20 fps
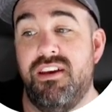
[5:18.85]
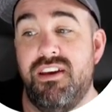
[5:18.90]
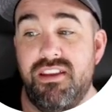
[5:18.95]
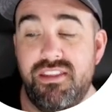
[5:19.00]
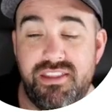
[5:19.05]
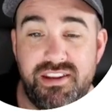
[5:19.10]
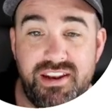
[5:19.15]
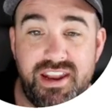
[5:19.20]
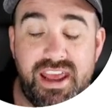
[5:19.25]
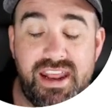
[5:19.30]

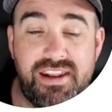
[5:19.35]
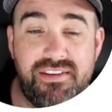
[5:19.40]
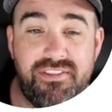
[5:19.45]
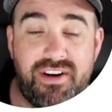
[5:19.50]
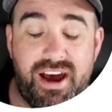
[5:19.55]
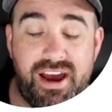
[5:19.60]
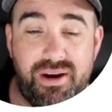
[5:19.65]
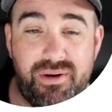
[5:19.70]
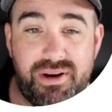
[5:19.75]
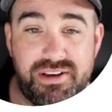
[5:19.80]
the native
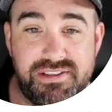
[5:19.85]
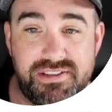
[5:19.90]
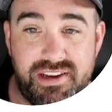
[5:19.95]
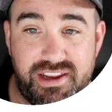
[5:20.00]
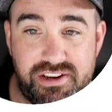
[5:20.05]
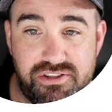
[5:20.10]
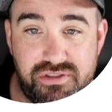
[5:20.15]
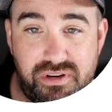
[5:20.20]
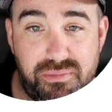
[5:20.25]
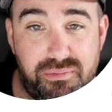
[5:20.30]
iOS and
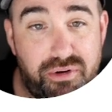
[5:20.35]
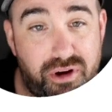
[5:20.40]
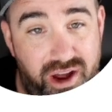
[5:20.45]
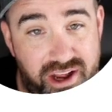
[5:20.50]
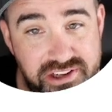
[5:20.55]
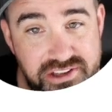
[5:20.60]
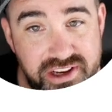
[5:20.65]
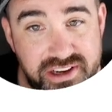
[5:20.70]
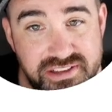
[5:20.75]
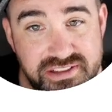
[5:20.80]
Android
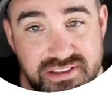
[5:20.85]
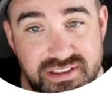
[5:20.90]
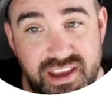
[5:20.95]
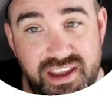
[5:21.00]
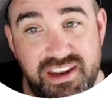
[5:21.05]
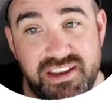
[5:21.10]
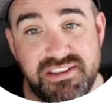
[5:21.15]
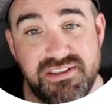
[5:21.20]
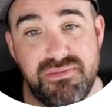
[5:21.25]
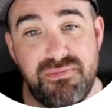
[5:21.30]
projects and
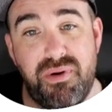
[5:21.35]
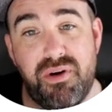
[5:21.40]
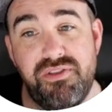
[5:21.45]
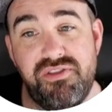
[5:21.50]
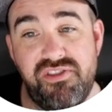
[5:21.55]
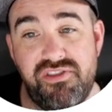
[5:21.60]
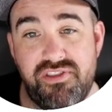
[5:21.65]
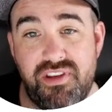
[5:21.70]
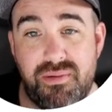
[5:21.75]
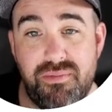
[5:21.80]

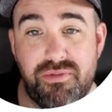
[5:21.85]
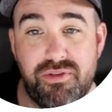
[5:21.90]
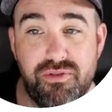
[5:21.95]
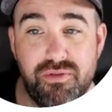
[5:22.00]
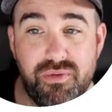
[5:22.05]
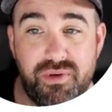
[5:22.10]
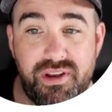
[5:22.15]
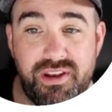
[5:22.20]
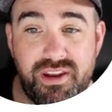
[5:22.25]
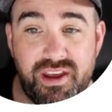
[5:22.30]
exposes them
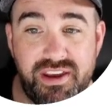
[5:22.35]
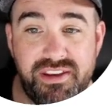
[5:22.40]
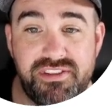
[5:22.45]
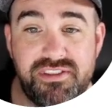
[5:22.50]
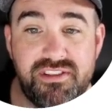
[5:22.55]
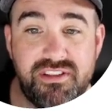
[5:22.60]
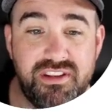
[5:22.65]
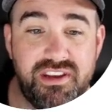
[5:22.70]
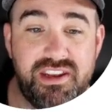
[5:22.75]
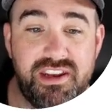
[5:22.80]
through a nice
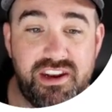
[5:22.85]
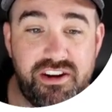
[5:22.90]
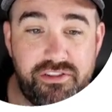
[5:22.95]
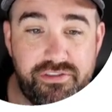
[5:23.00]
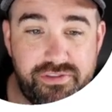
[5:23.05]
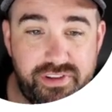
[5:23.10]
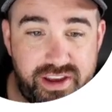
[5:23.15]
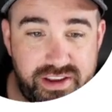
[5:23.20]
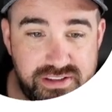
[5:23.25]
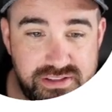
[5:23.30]
clean
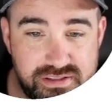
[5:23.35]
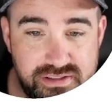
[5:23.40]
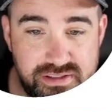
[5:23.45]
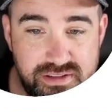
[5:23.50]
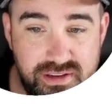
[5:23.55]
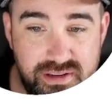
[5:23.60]
interface.